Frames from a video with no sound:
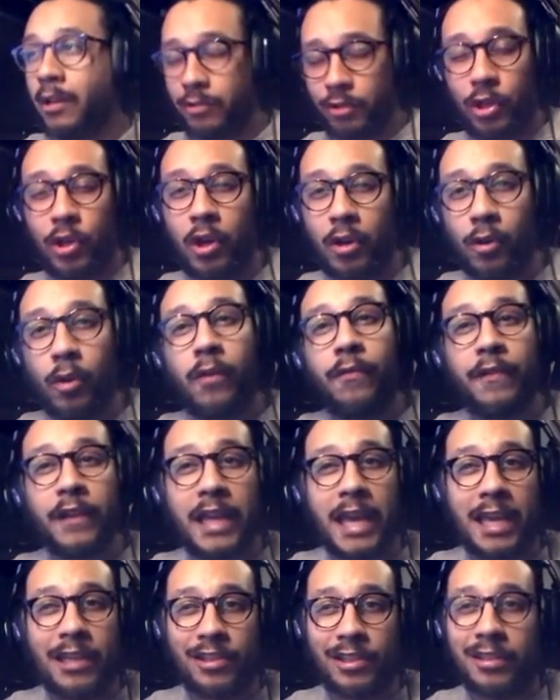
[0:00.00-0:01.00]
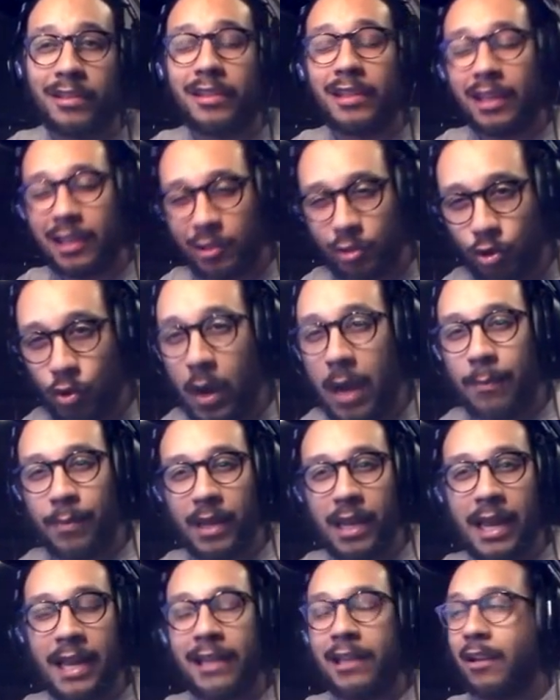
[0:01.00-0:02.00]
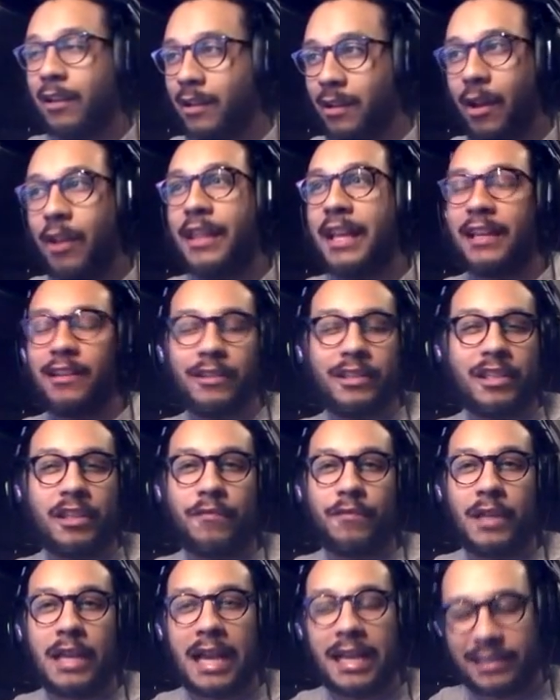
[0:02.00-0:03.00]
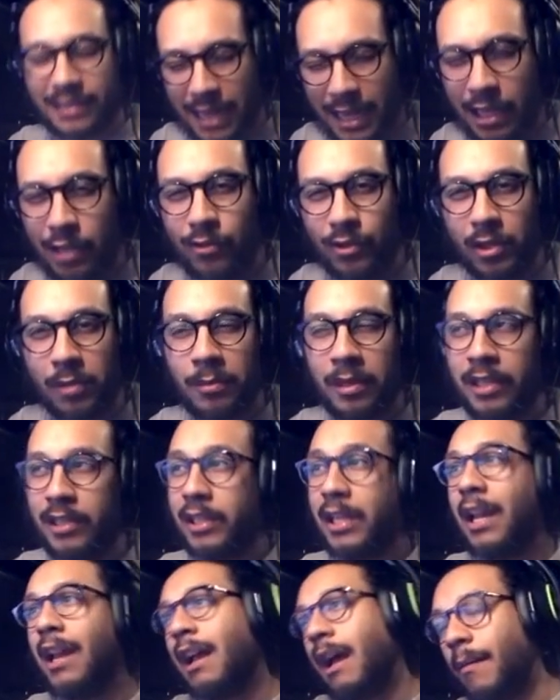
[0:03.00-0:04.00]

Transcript: Turn on notifications. Drop a like. All that good stuff, you guys. Thank you so much.